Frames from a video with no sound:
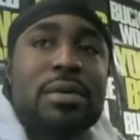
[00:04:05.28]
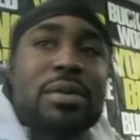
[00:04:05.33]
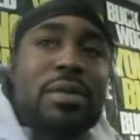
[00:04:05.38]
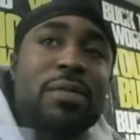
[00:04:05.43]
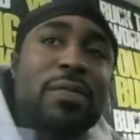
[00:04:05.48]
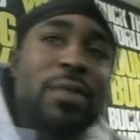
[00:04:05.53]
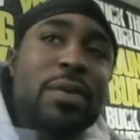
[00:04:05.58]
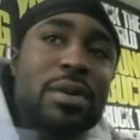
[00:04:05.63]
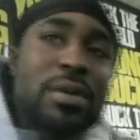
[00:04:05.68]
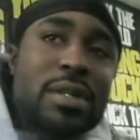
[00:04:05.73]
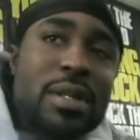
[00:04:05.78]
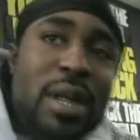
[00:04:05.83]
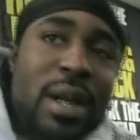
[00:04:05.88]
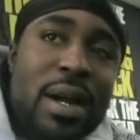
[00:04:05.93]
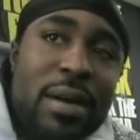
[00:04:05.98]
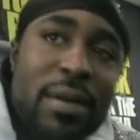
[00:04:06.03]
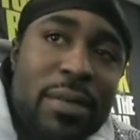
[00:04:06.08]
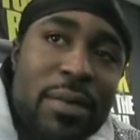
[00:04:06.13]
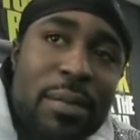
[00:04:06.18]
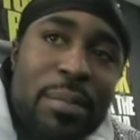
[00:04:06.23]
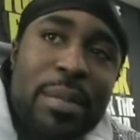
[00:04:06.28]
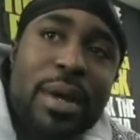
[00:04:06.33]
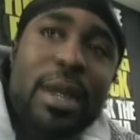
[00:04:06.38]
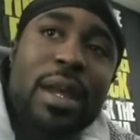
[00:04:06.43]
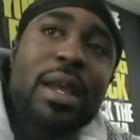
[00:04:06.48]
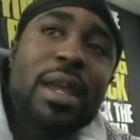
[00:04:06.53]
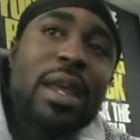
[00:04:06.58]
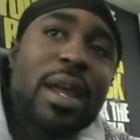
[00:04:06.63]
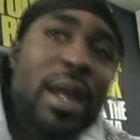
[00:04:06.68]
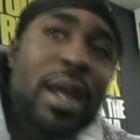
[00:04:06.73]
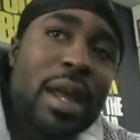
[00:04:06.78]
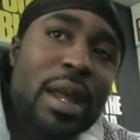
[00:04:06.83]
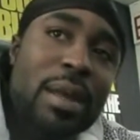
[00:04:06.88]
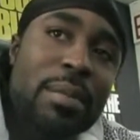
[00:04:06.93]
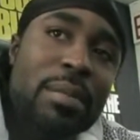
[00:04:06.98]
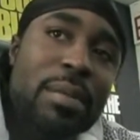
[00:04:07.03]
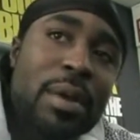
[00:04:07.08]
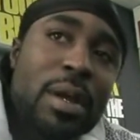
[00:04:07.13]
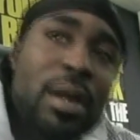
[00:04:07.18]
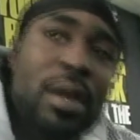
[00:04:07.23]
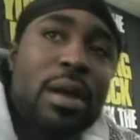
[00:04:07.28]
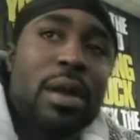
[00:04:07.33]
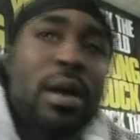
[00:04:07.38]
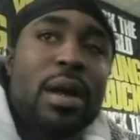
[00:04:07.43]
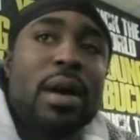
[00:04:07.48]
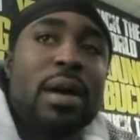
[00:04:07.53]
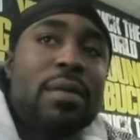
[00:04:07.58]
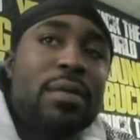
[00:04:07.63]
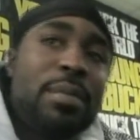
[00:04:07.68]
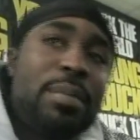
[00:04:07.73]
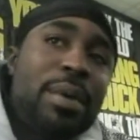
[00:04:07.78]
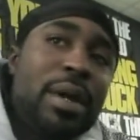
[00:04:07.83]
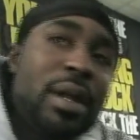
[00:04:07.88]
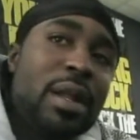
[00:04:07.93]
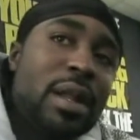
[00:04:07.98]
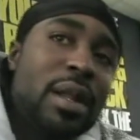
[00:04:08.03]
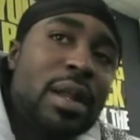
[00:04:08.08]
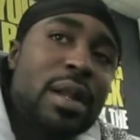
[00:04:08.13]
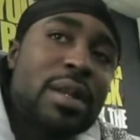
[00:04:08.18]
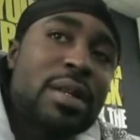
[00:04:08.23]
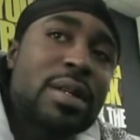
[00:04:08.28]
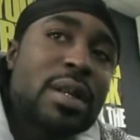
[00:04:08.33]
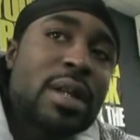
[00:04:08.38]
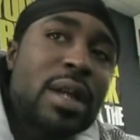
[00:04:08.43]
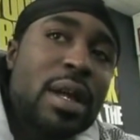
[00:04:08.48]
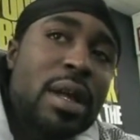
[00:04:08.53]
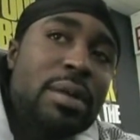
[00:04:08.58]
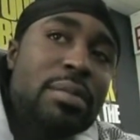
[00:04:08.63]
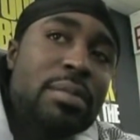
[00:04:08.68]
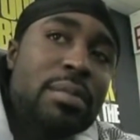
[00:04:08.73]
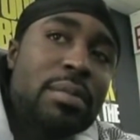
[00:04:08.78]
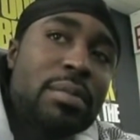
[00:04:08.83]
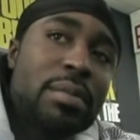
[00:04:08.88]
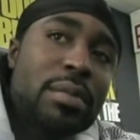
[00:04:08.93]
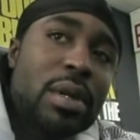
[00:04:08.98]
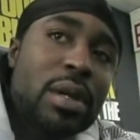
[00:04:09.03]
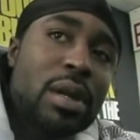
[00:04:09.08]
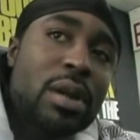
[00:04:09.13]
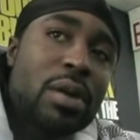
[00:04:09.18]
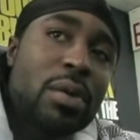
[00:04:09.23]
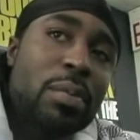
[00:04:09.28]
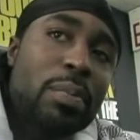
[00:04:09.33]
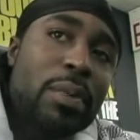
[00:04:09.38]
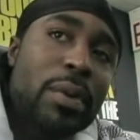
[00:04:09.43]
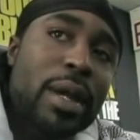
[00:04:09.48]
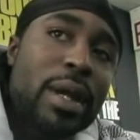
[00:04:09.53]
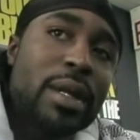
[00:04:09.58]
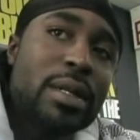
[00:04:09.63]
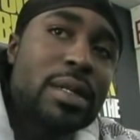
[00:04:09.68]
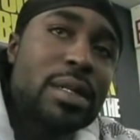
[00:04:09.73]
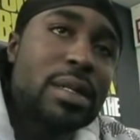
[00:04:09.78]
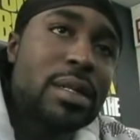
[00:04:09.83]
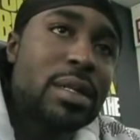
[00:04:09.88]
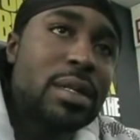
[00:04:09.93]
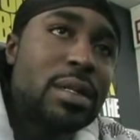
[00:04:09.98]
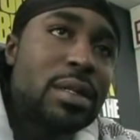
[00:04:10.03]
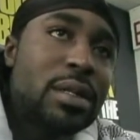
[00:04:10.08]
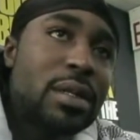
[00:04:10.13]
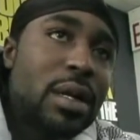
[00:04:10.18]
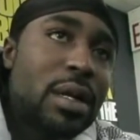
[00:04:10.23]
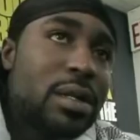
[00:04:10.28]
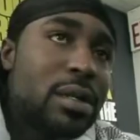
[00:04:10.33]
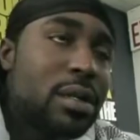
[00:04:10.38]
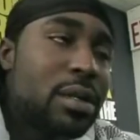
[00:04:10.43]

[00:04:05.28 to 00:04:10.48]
It was the first time for me and Game ever being in the same, you know, place as each other.